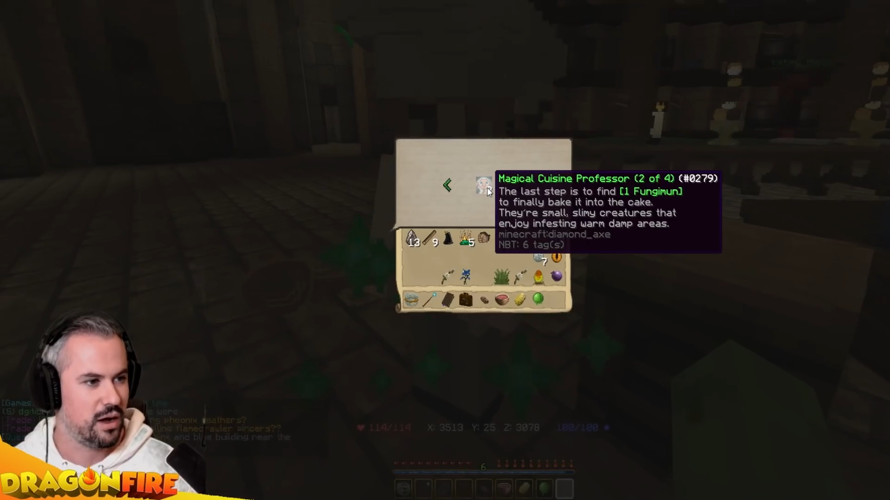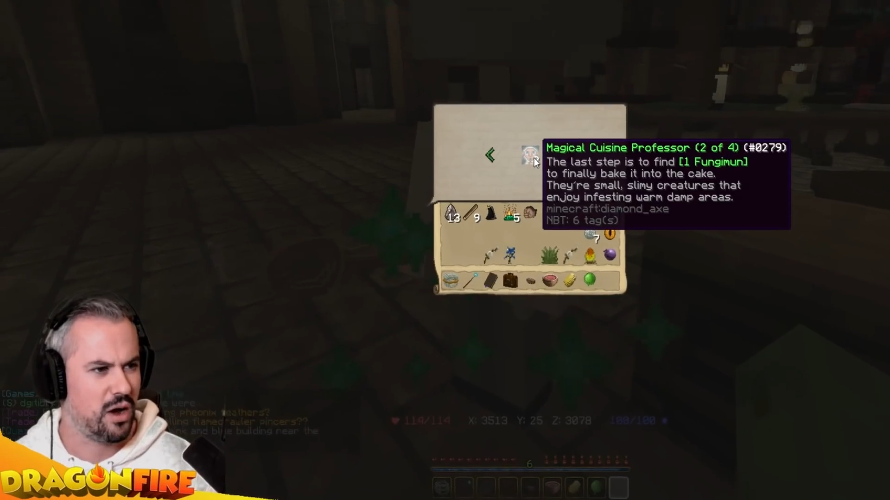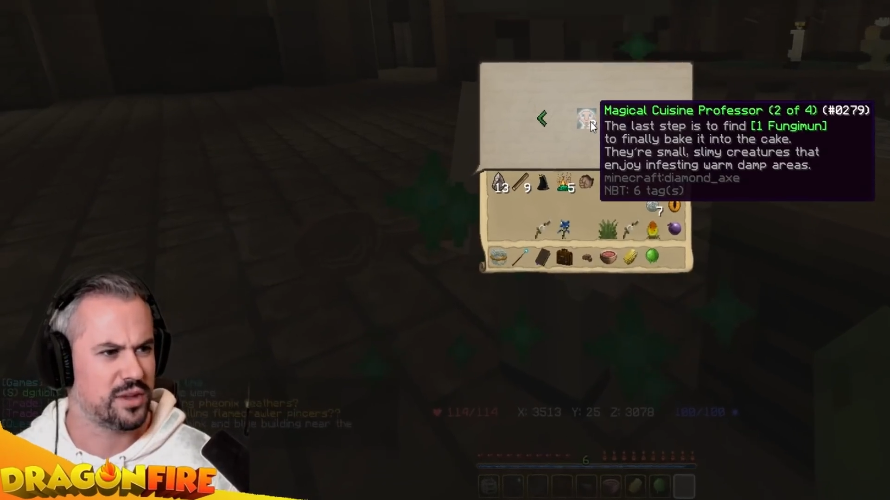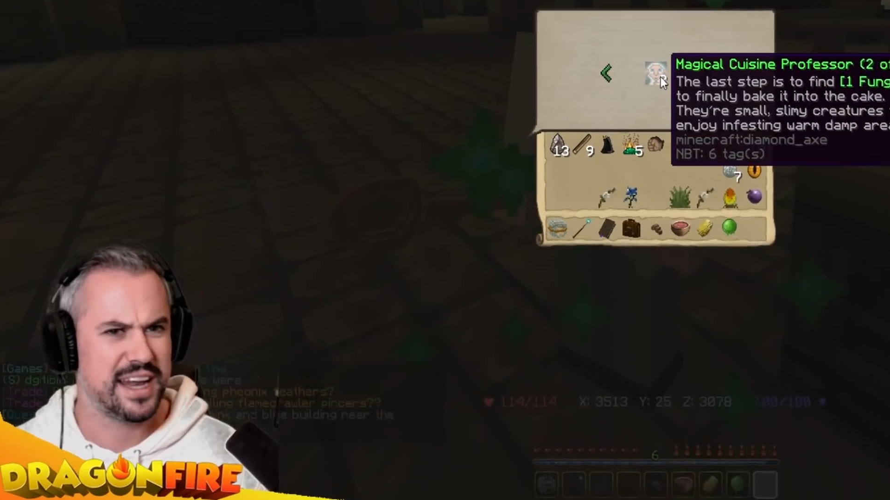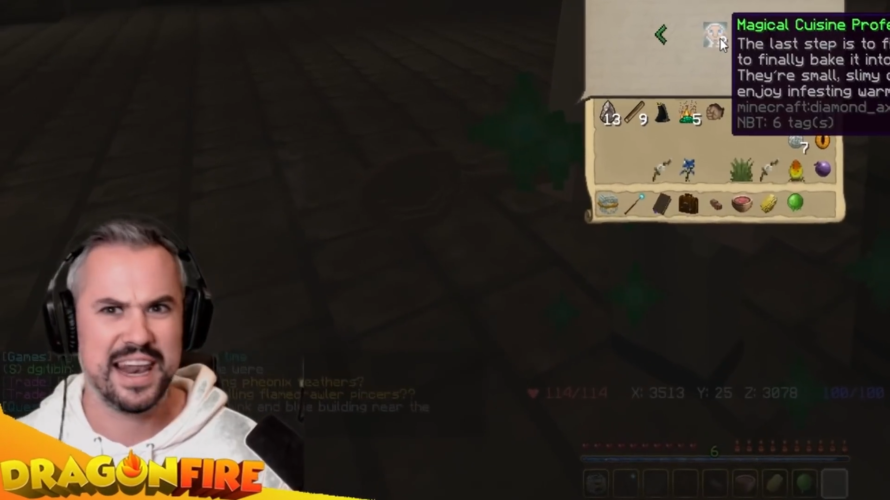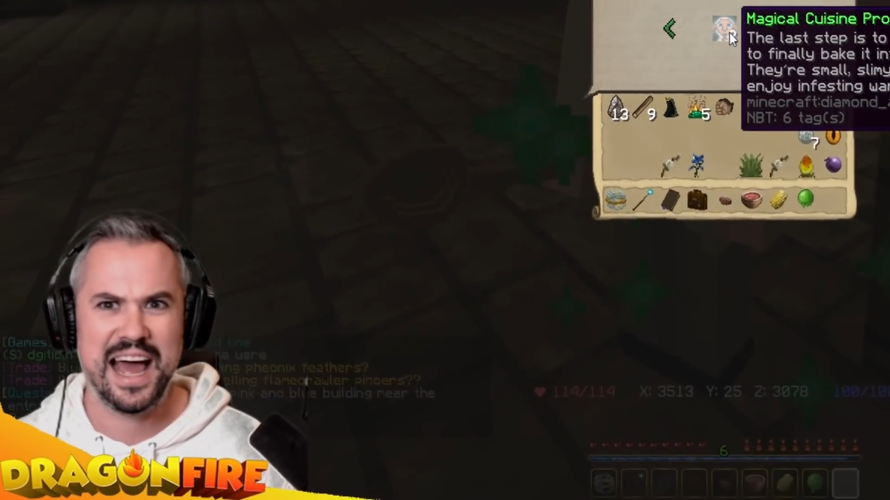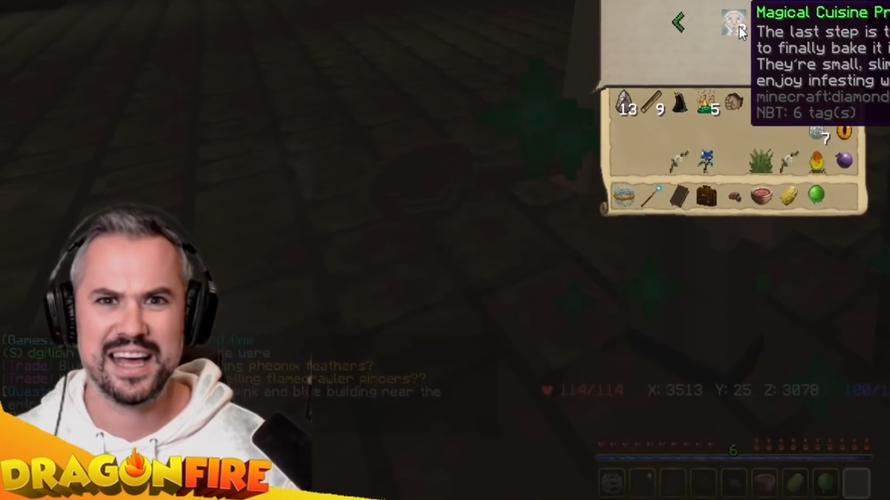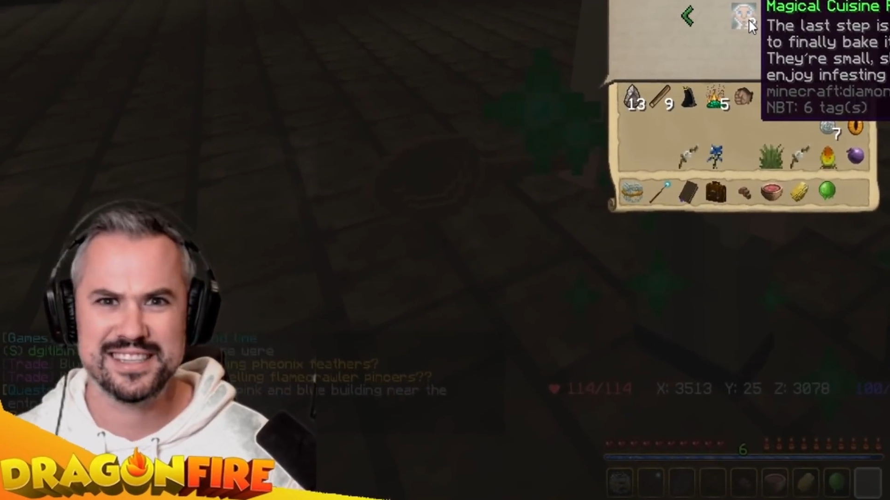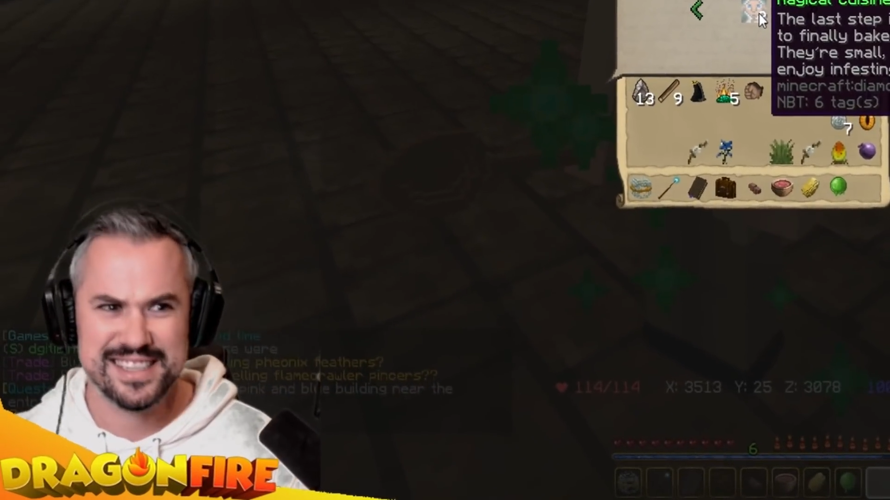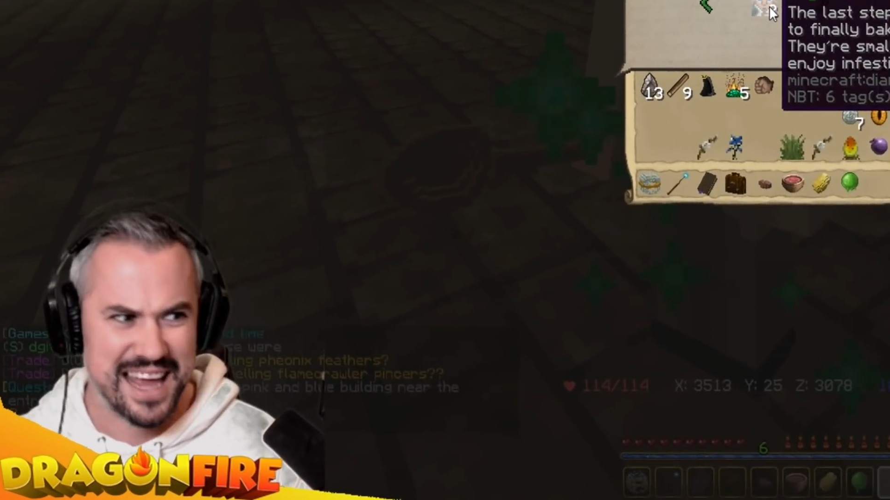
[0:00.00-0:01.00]
Oh, the
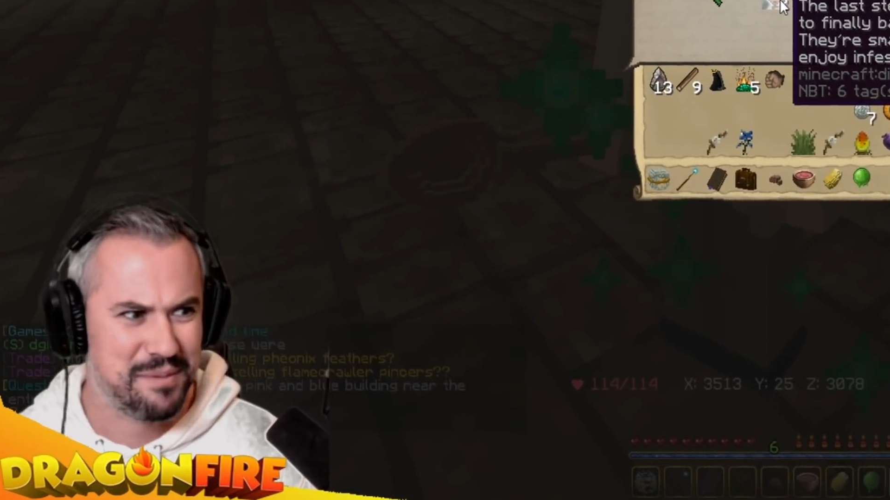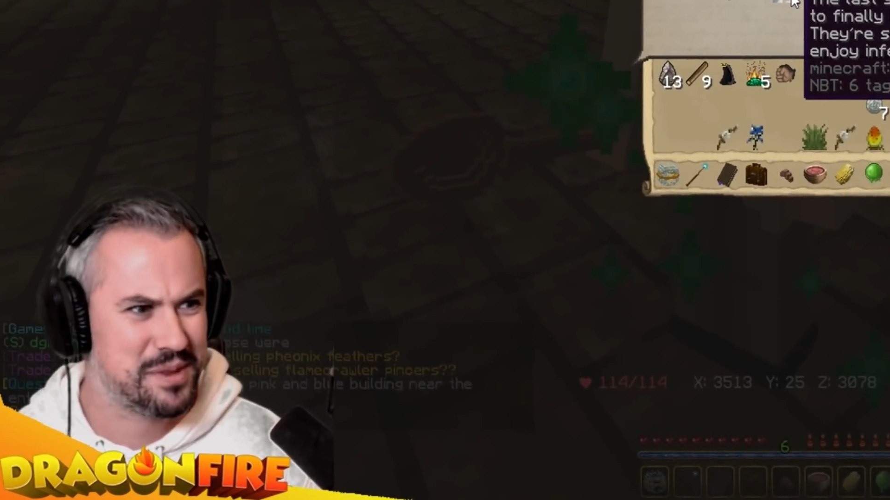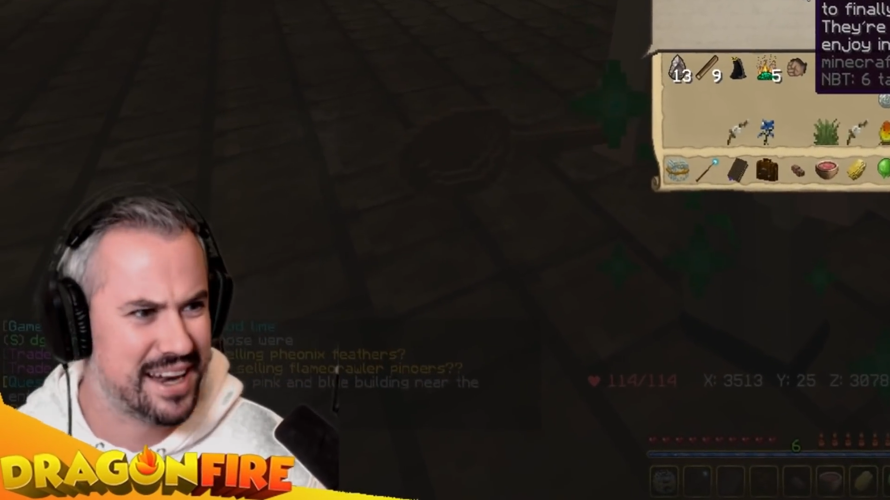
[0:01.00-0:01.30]
last step.